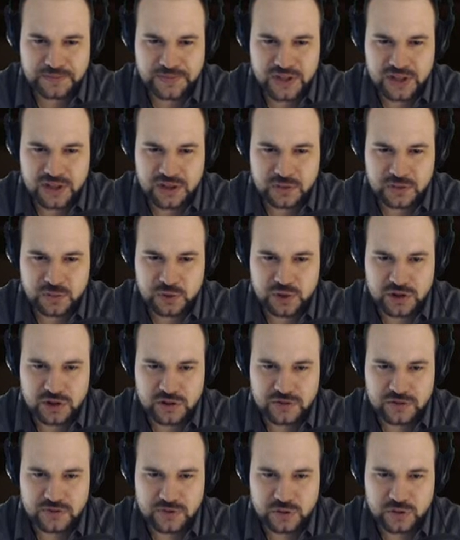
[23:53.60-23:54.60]
Hidden aboard are
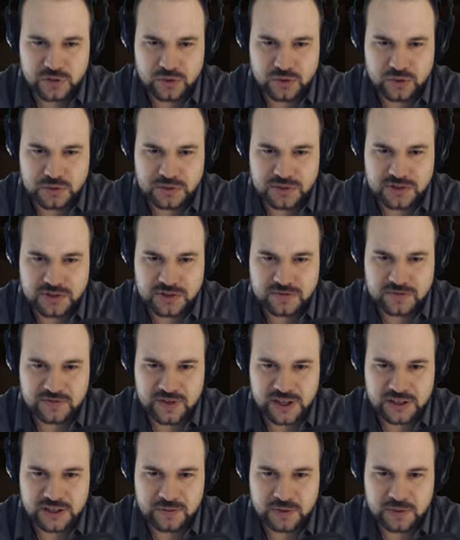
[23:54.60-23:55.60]
a few corpses
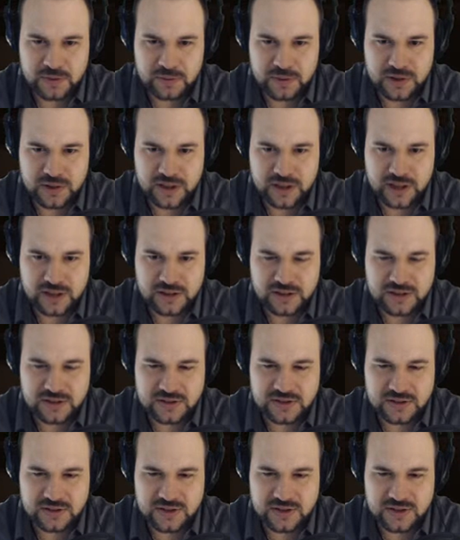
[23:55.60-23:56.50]
infected with the plague that is